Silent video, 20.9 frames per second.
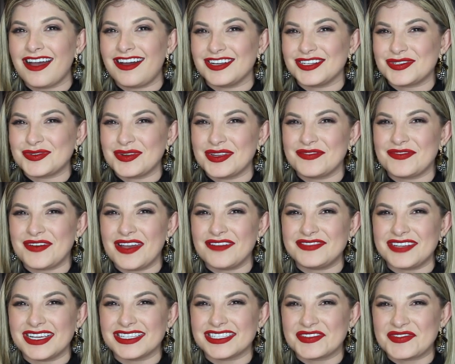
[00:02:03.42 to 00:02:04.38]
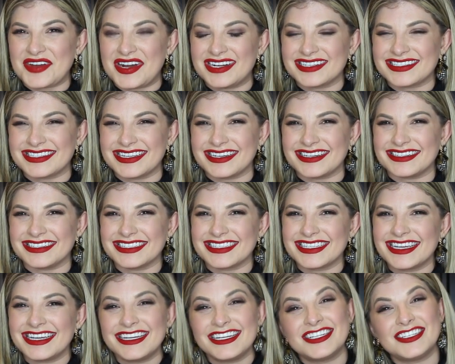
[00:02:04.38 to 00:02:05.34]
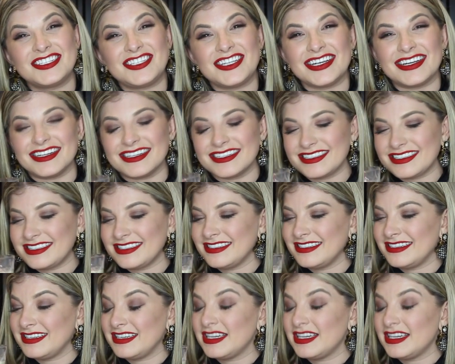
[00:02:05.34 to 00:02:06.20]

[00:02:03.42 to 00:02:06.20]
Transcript: on 25 Days of Cocktails. Cheers!